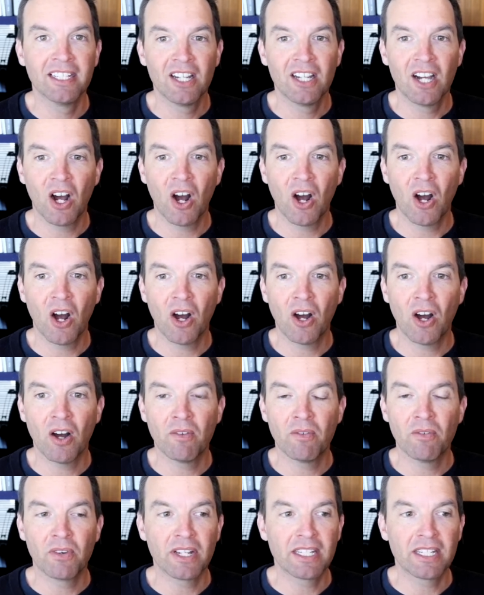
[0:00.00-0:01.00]
of
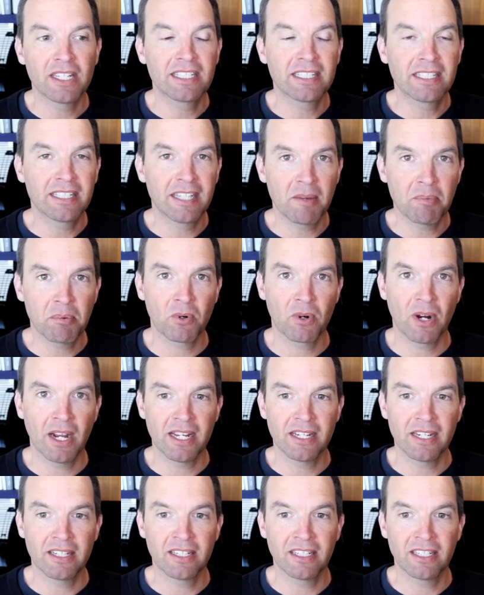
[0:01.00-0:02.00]

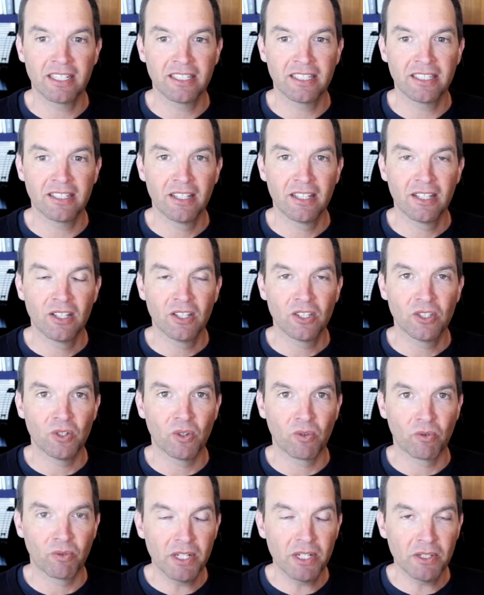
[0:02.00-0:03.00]
separating your
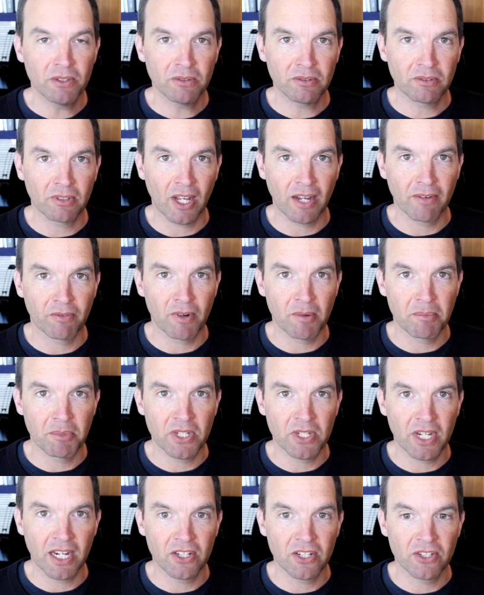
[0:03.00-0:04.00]
real life
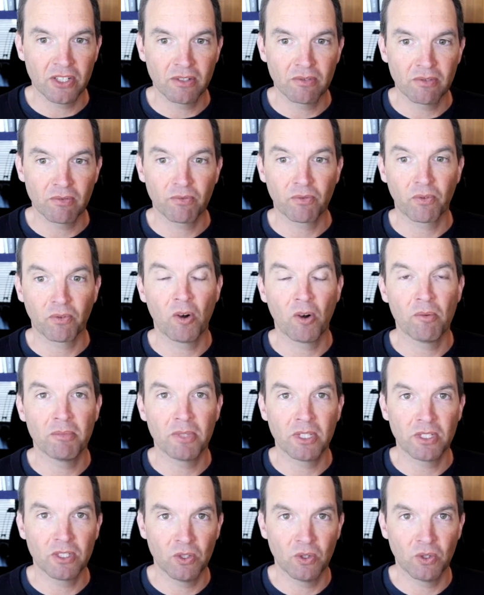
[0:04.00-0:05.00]
reputation from
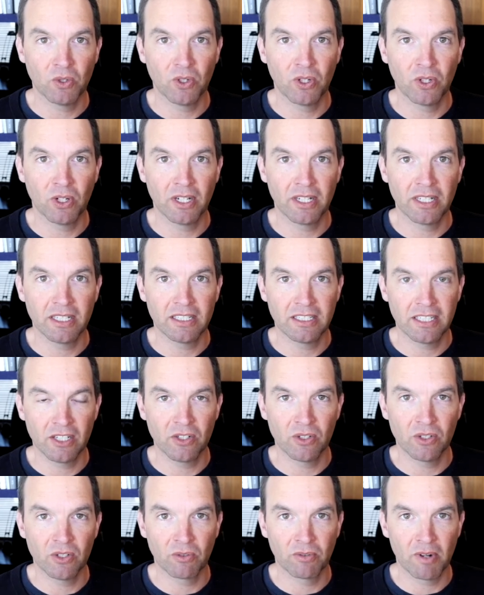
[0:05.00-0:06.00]
your digital
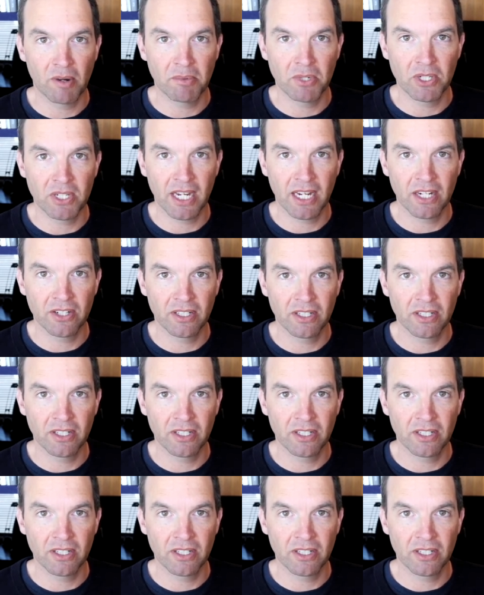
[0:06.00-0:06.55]
reputation.